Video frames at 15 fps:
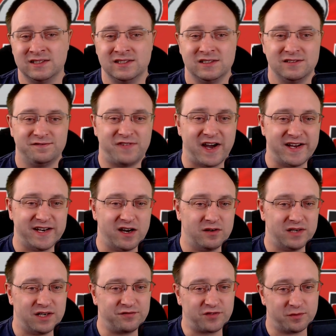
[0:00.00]
find out
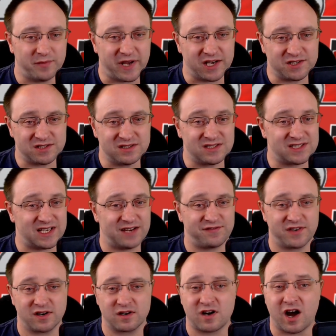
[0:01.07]
information, say if
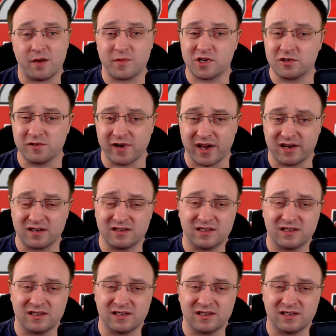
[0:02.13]
they're a comic creator.